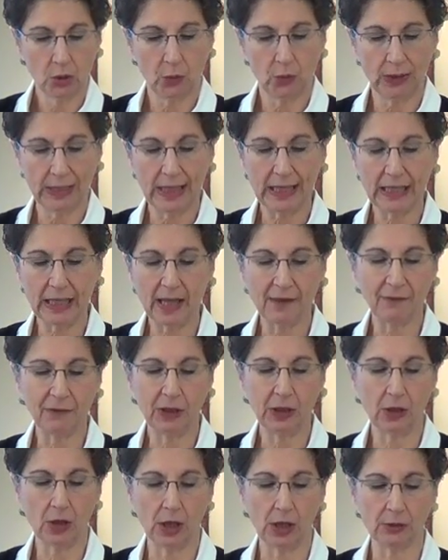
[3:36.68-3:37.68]
When I left
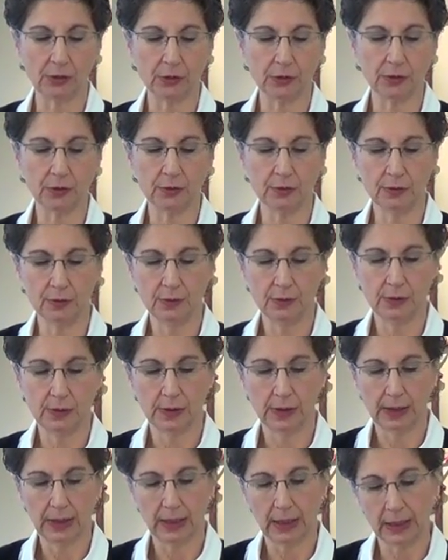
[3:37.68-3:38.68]
the altar,
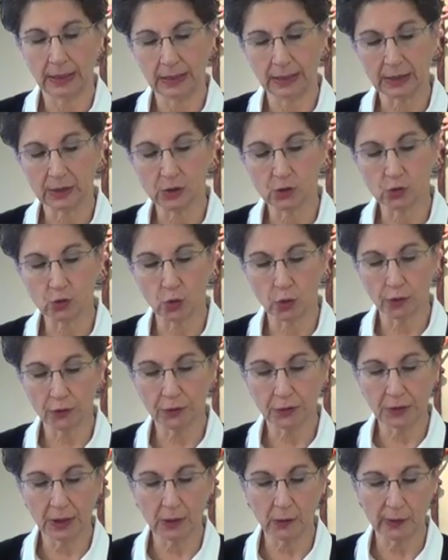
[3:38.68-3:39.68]
an
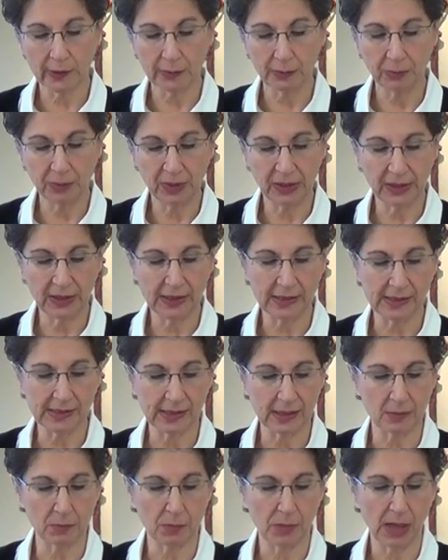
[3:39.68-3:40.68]
extraordinary
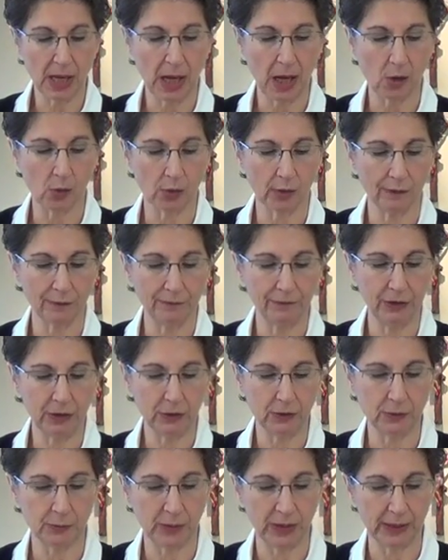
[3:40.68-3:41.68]
peace and power
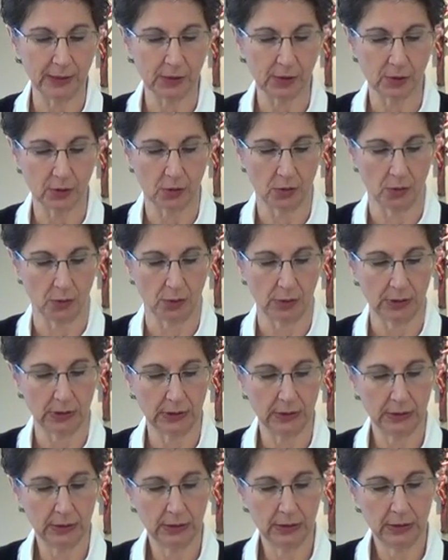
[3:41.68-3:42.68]
filled my soul.
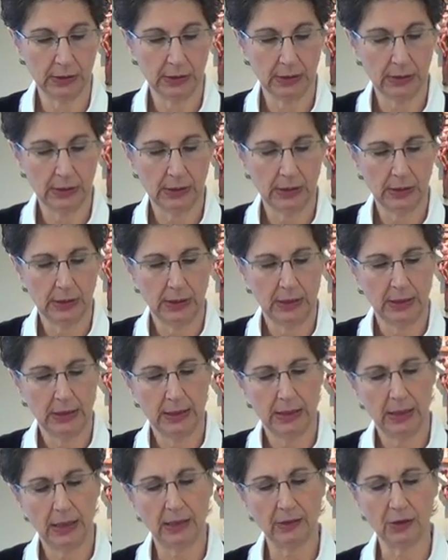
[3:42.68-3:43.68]

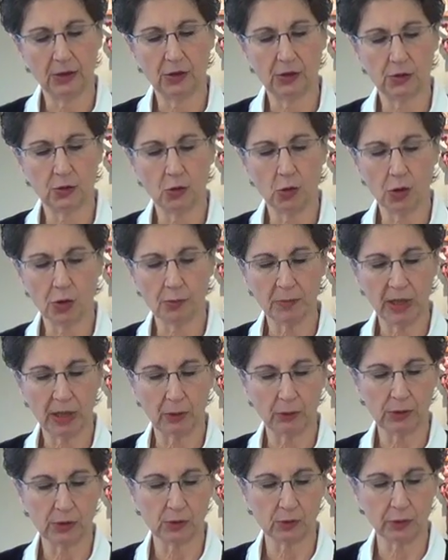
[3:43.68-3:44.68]
And the storm
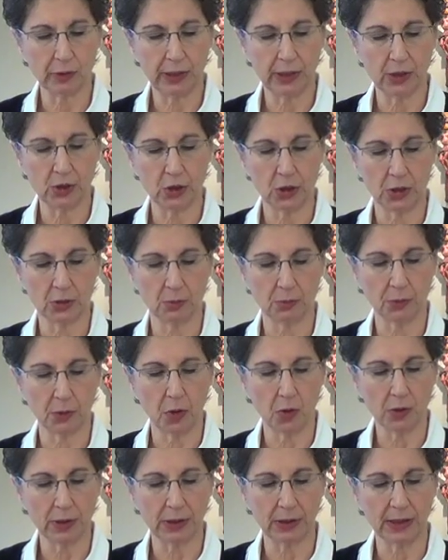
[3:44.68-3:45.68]
that was raging
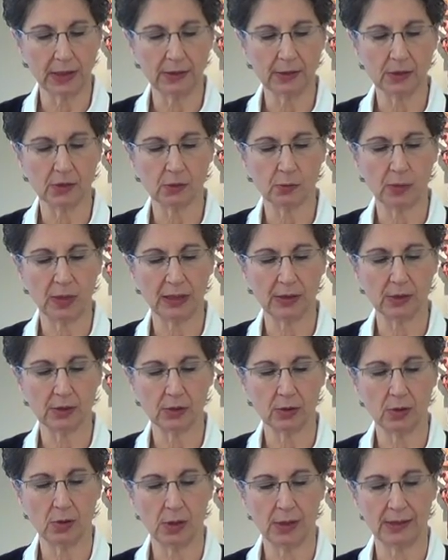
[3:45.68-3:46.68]
broke against my
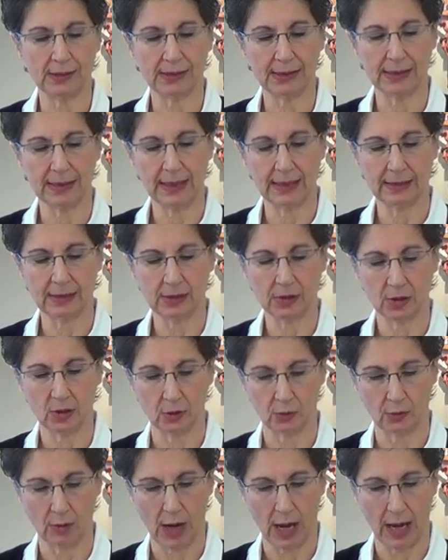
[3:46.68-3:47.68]
soul as against
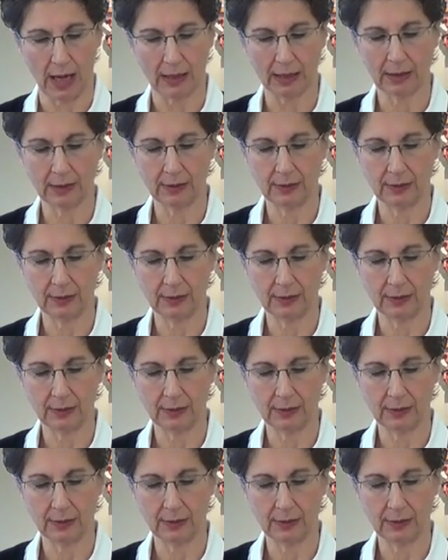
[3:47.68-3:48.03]
a rock.